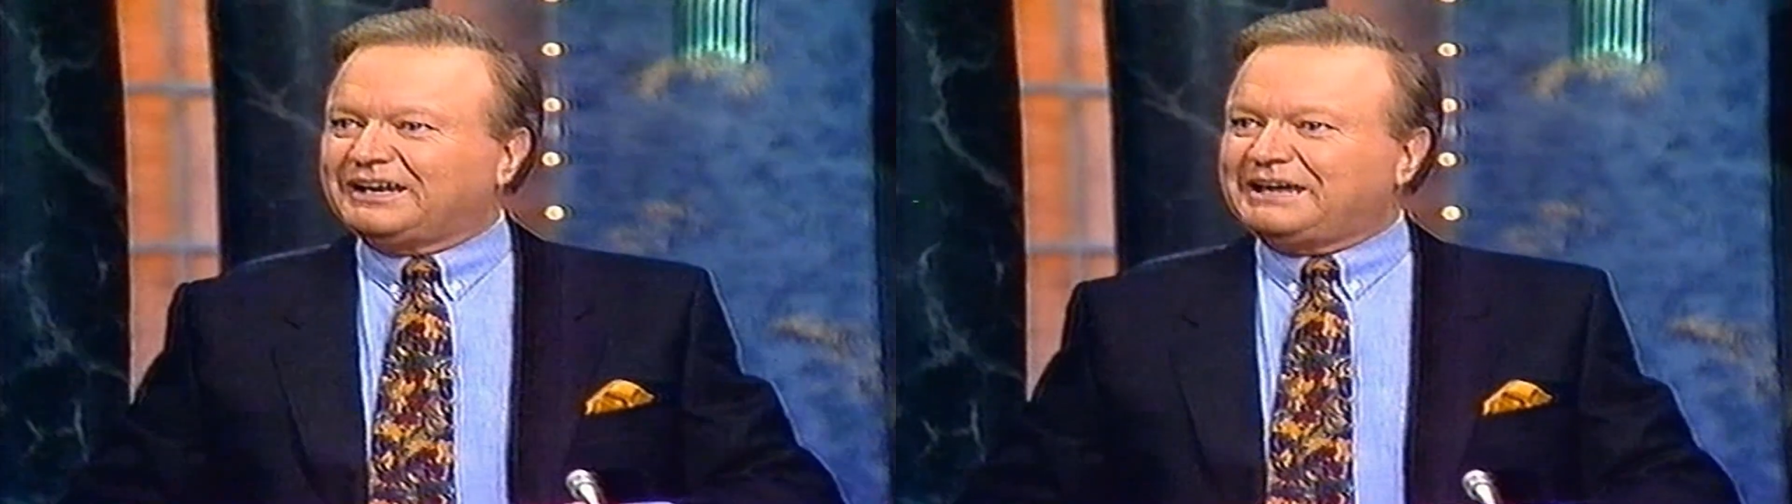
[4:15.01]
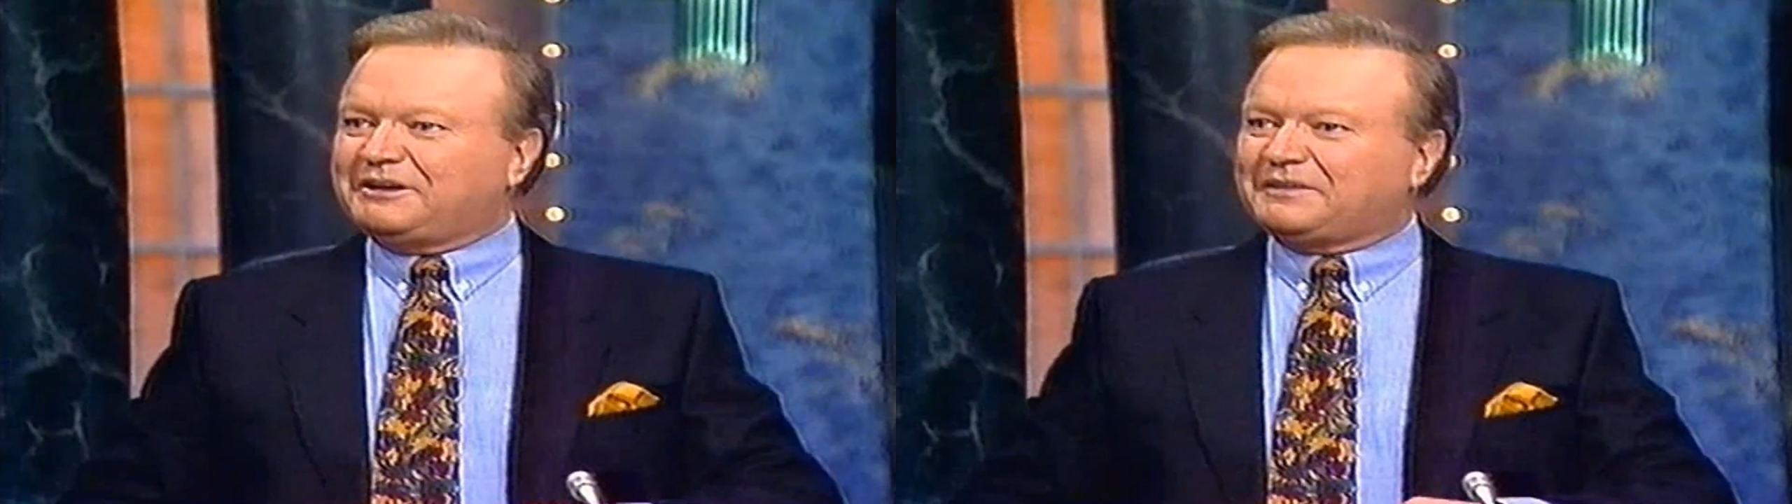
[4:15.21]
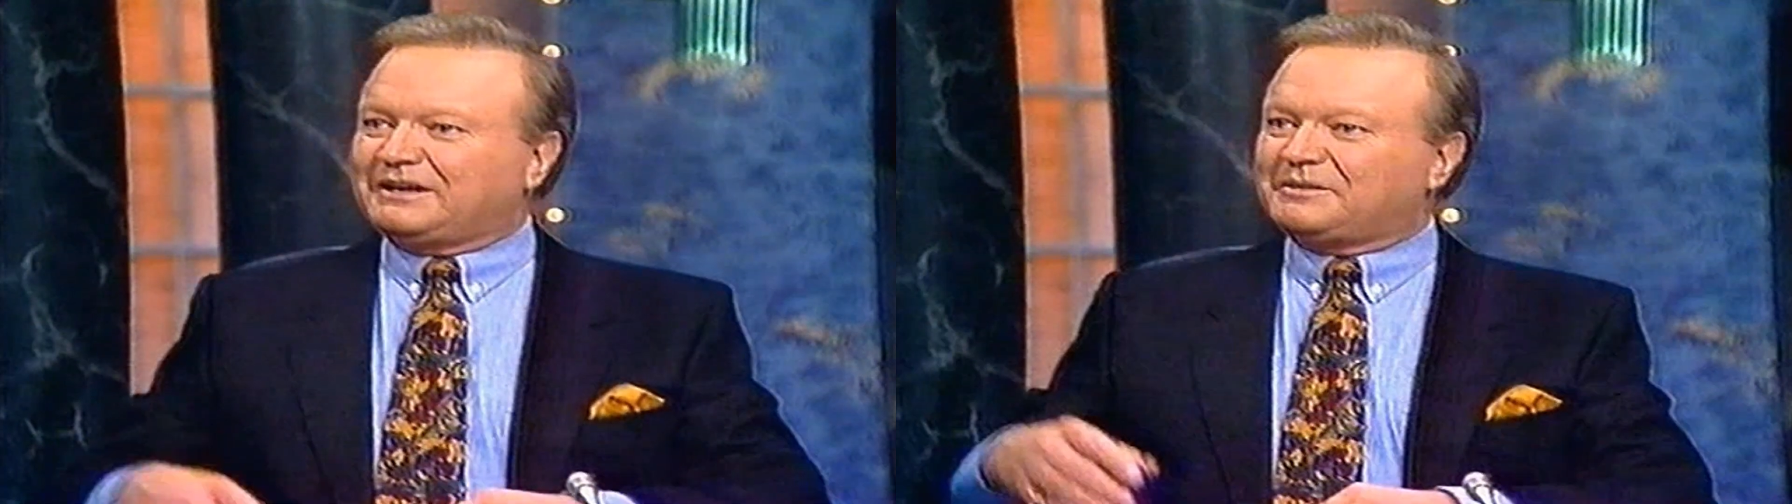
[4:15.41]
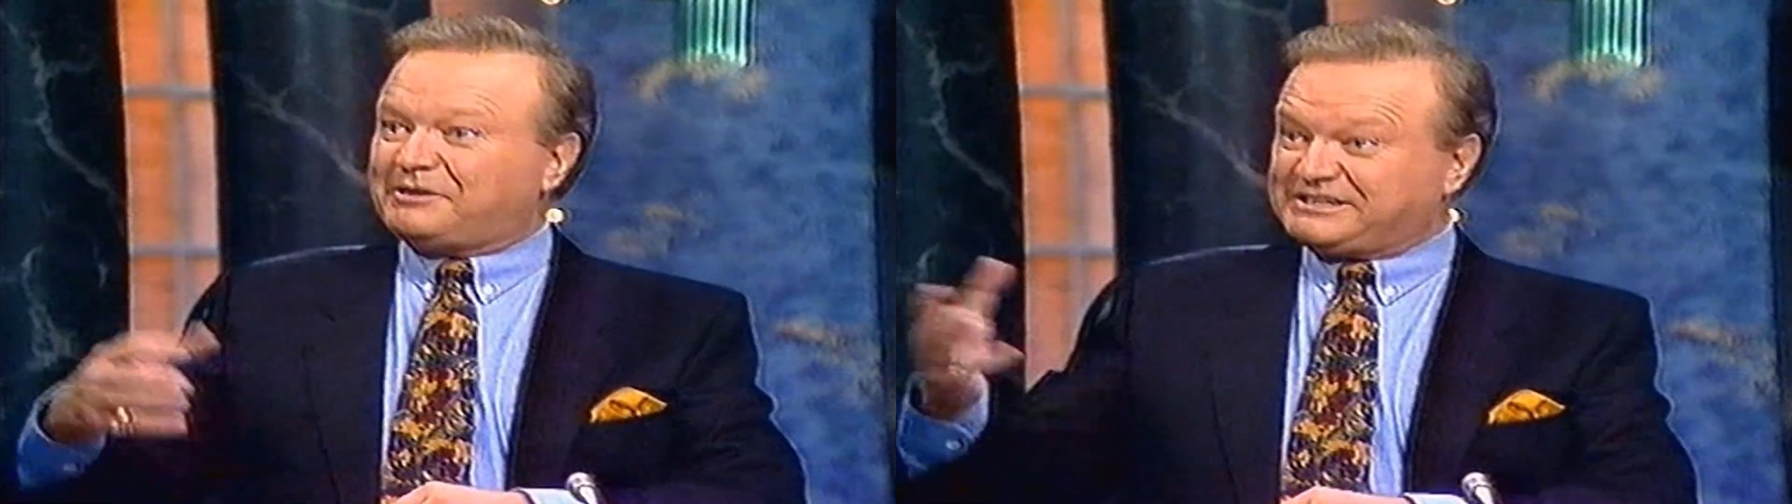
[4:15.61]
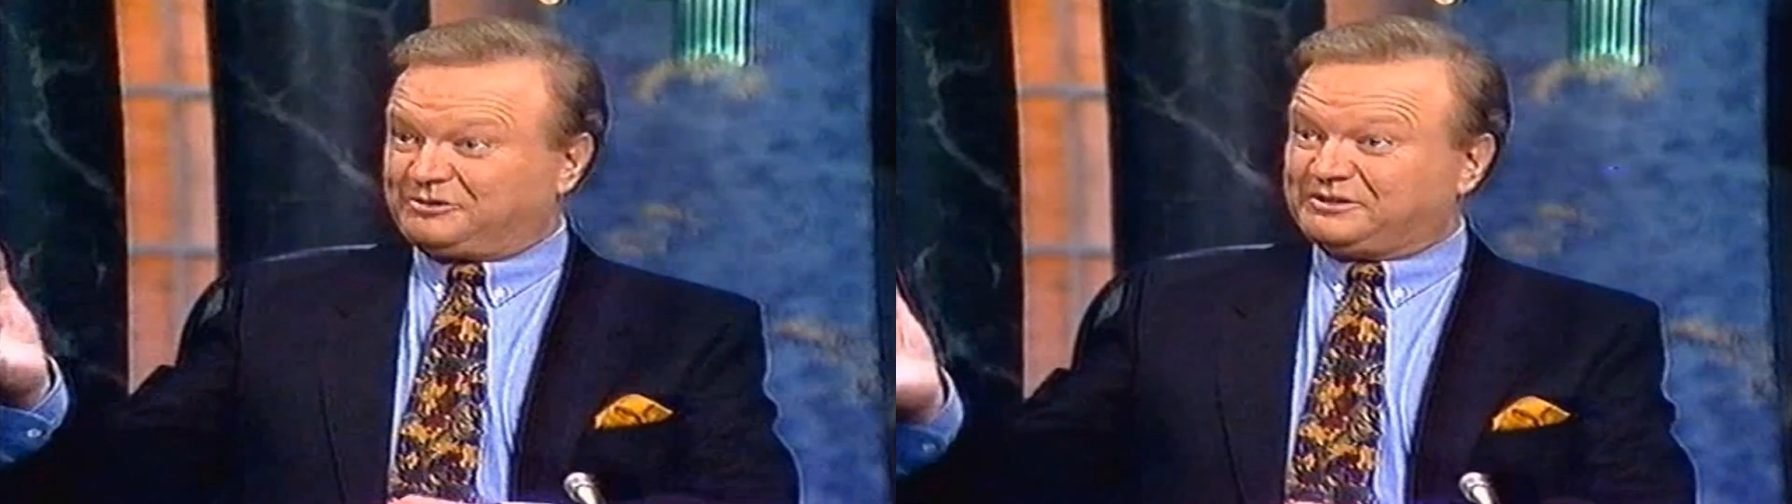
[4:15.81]
leaving the
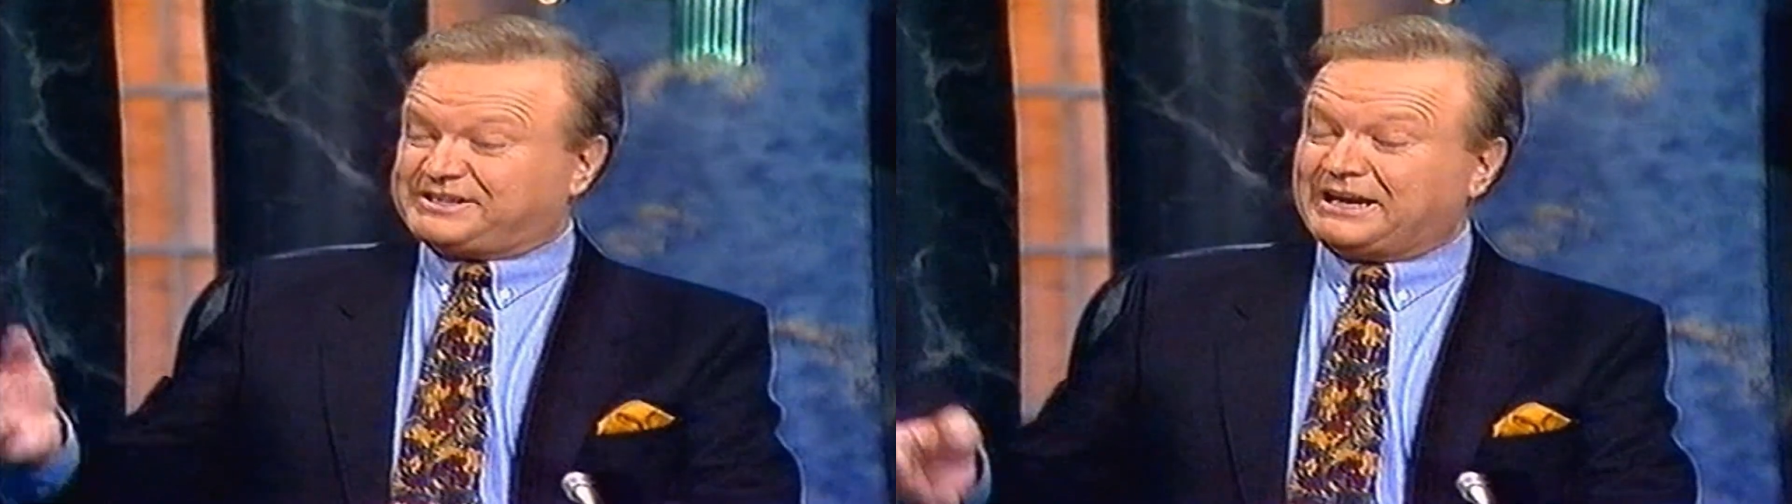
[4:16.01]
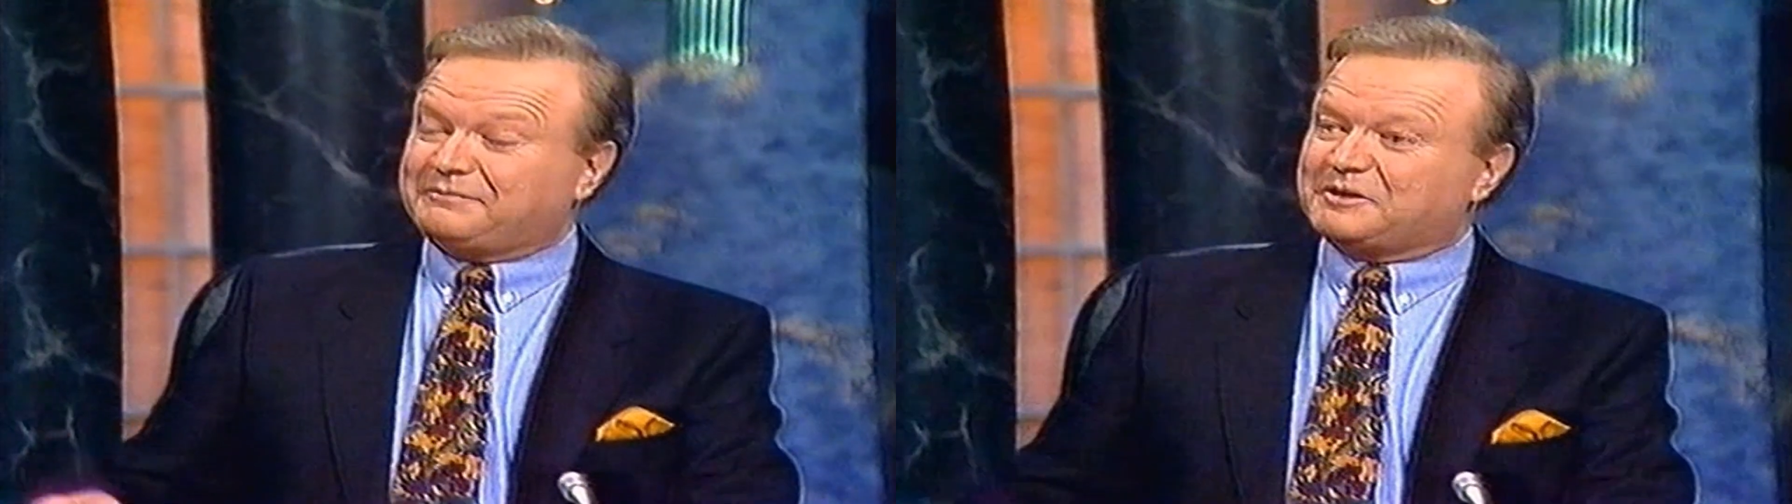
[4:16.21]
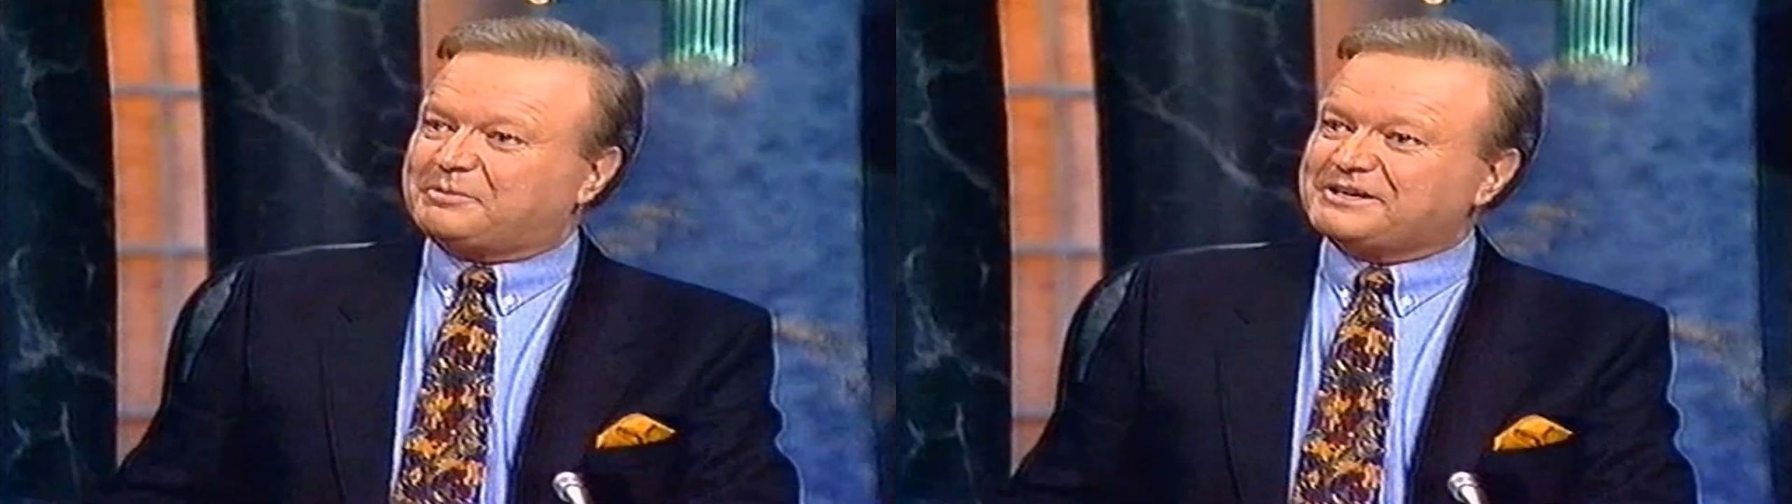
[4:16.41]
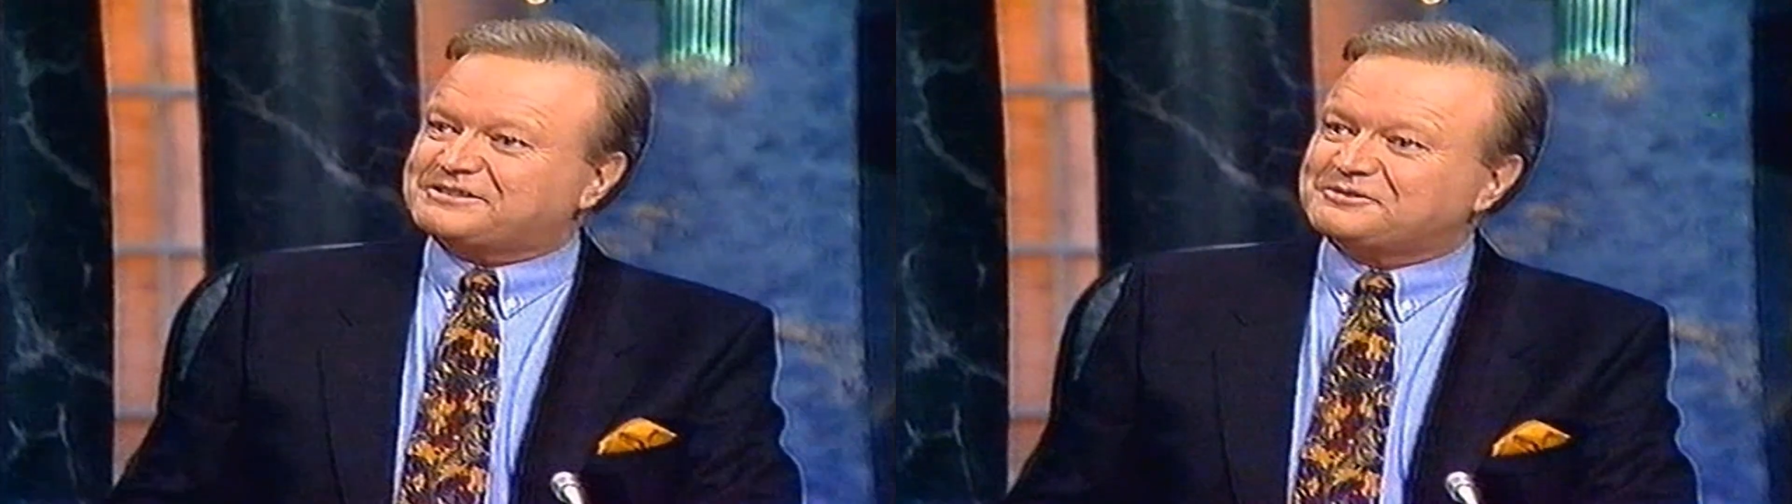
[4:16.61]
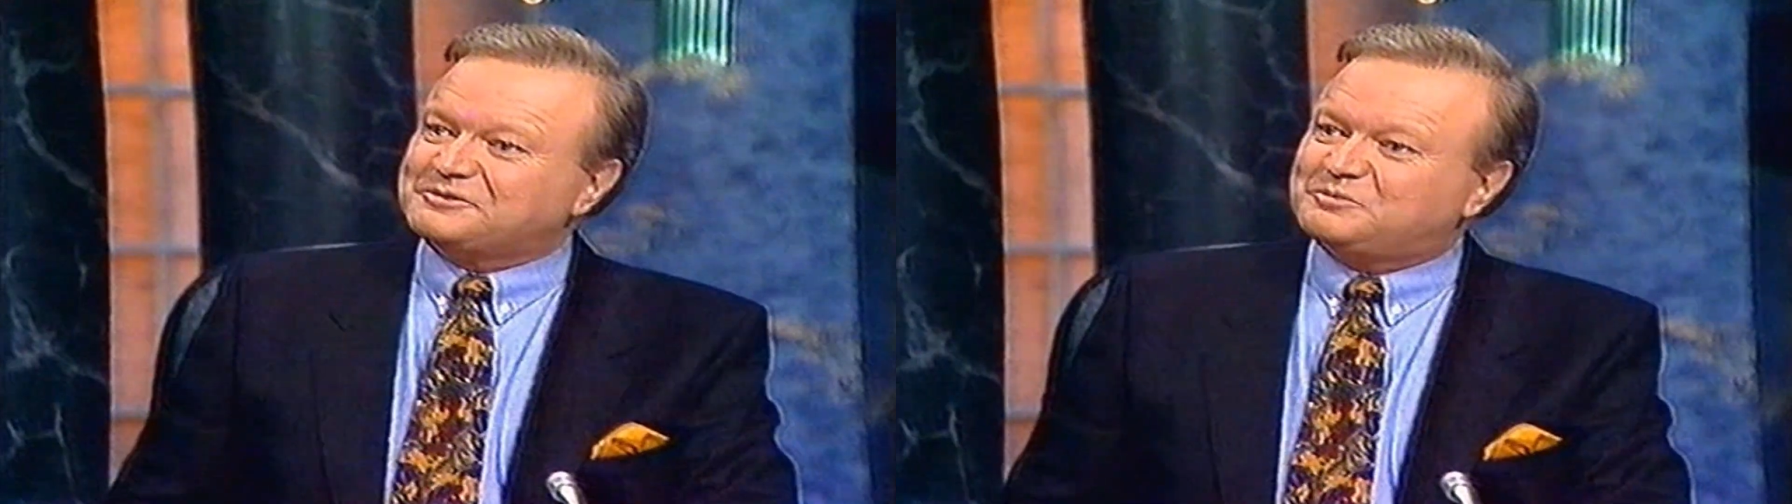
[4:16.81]
priesthood or study for the
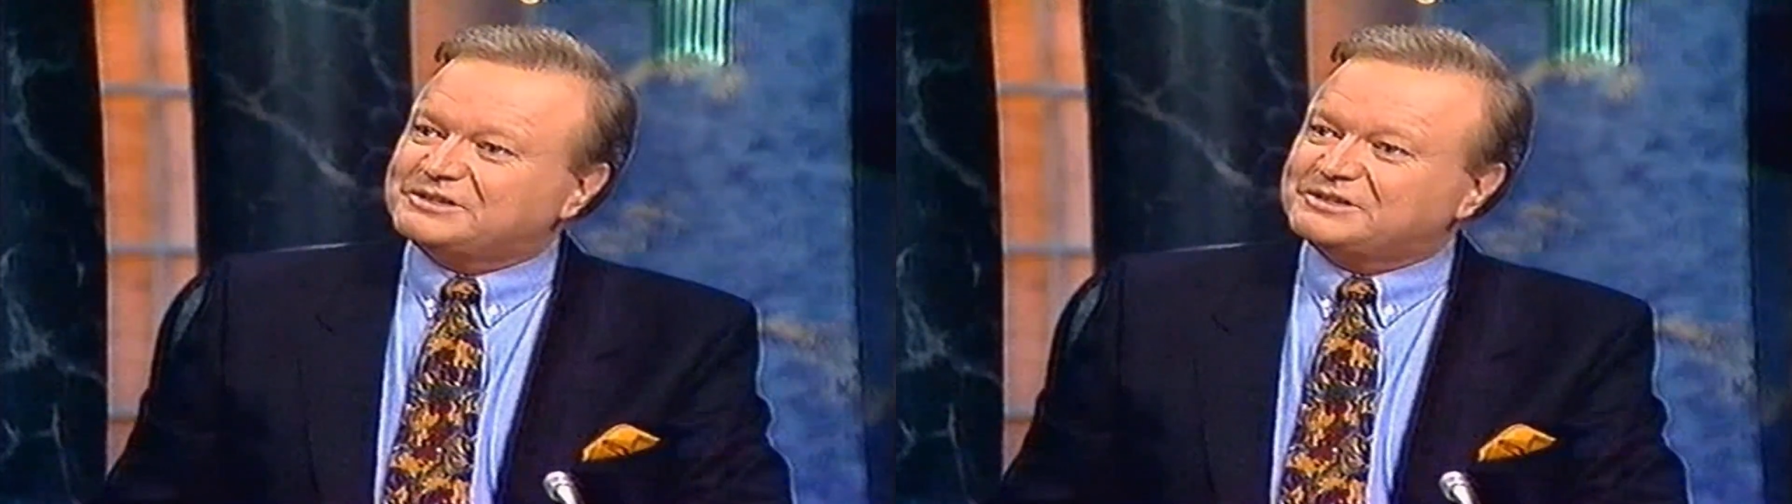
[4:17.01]
priesthood,